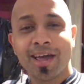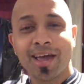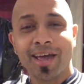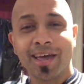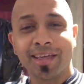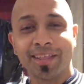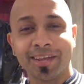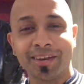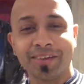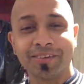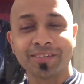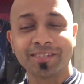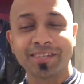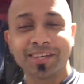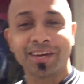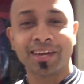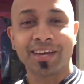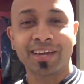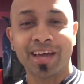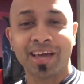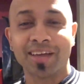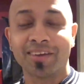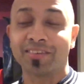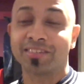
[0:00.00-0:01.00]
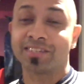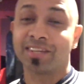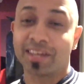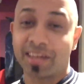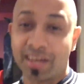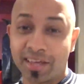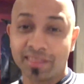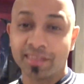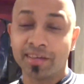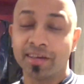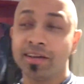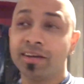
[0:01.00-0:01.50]
And then he's like, and I was like,
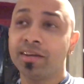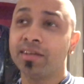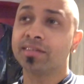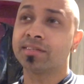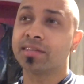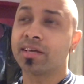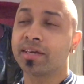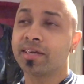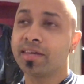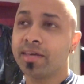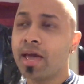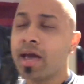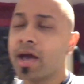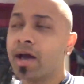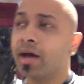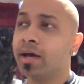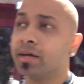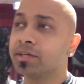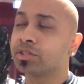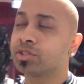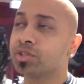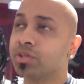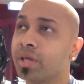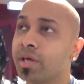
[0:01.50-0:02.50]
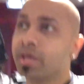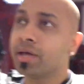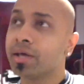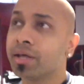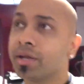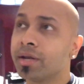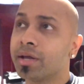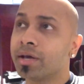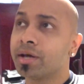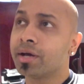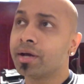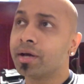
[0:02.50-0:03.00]
and then he's like, yeah. So
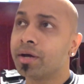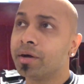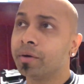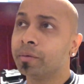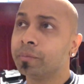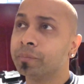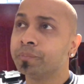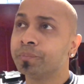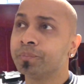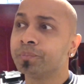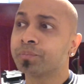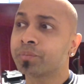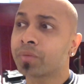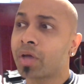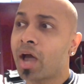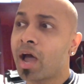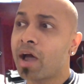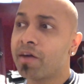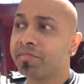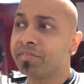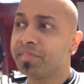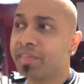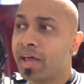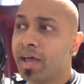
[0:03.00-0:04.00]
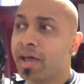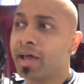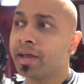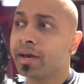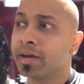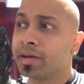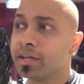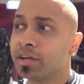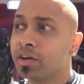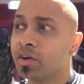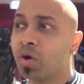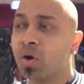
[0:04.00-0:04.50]
then um, after
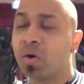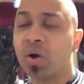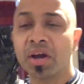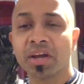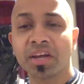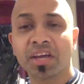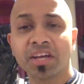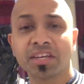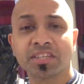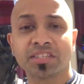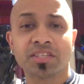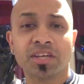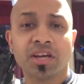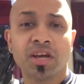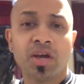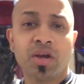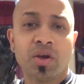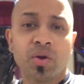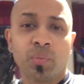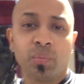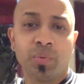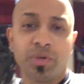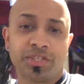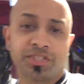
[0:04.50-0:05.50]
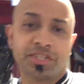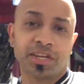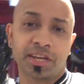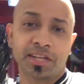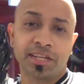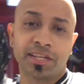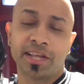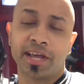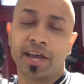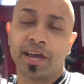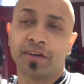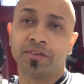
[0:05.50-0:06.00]
that, you know, I guess we
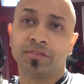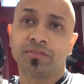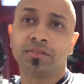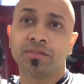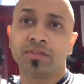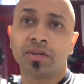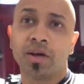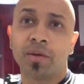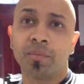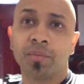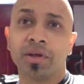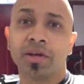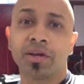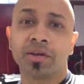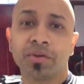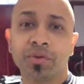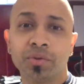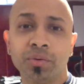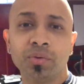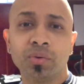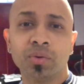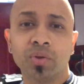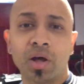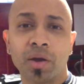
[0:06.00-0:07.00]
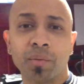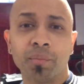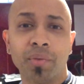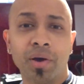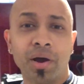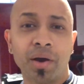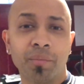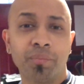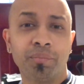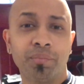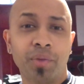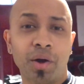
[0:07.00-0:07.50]
settled down. I'm like, cool. I,
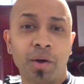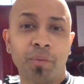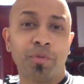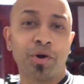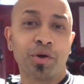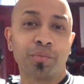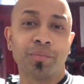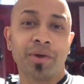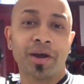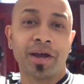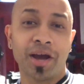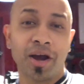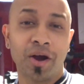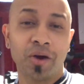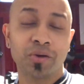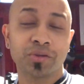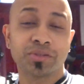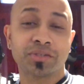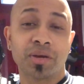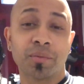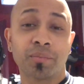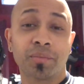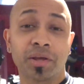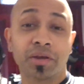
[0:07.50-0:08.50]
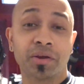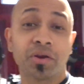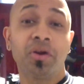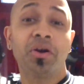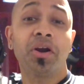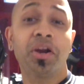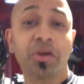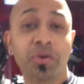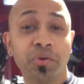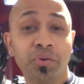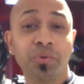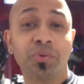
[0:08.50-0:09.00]
I, I bought my house. I'm like, all
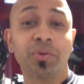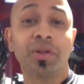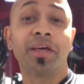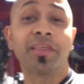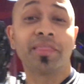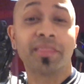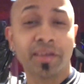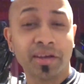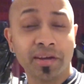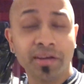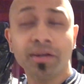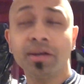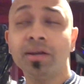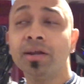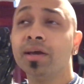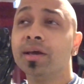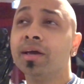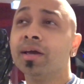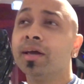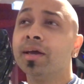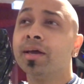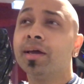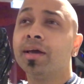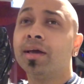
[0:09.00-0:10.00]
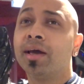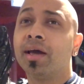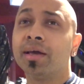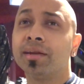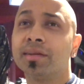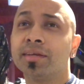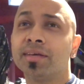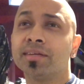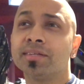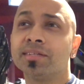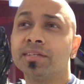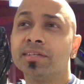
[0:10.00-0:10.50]
right, cool. And then,
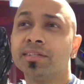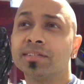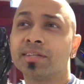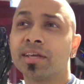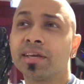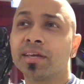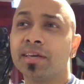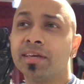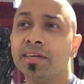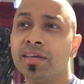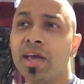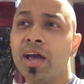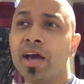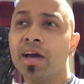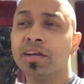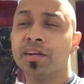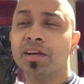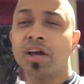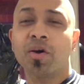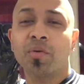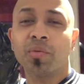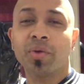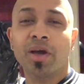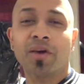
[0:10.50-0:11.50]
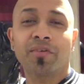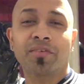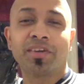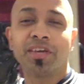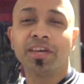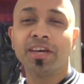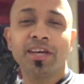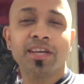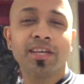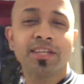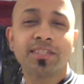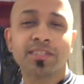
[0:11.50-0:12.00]
and then he's like, yeah, now we have
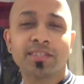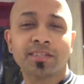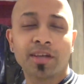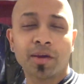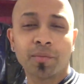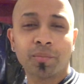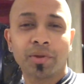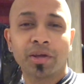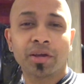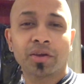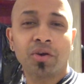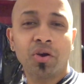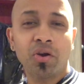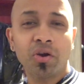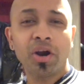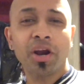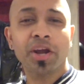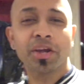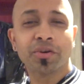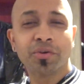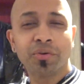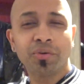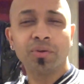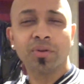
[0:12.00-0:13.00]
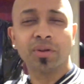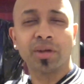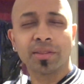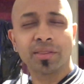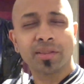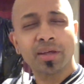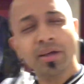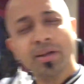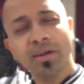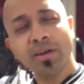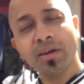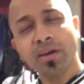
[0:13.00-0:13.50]
kids. I'm like, all right, cool. And
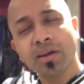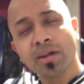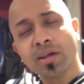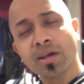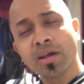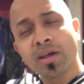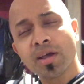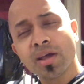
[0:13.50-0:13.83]
then,